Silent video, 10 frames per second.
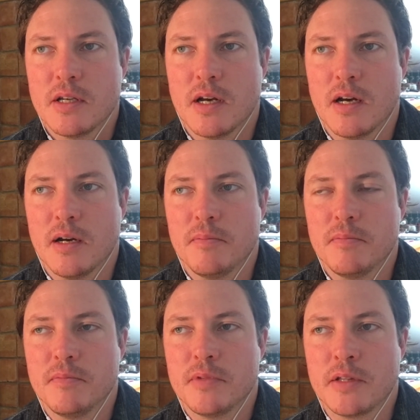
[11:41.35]

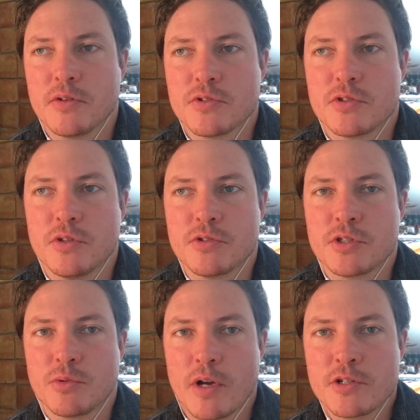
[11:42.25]
that there's
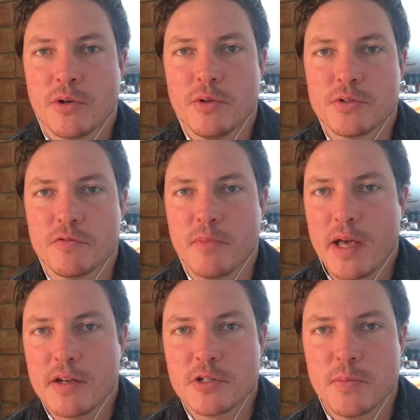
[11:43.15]
thresholds of
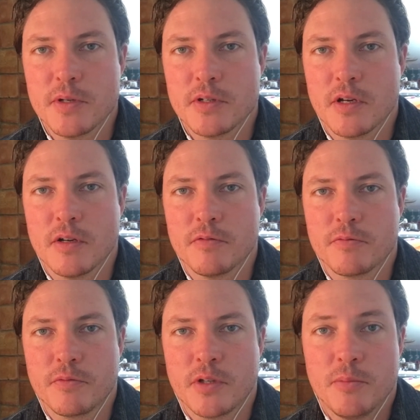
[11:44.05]
management
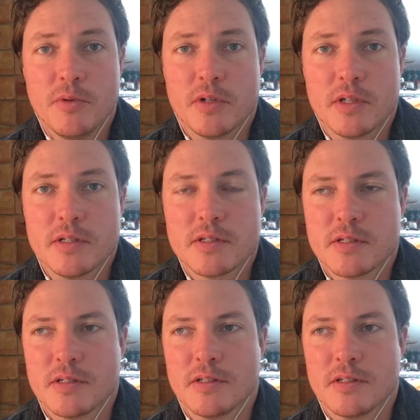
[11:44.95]
of communities.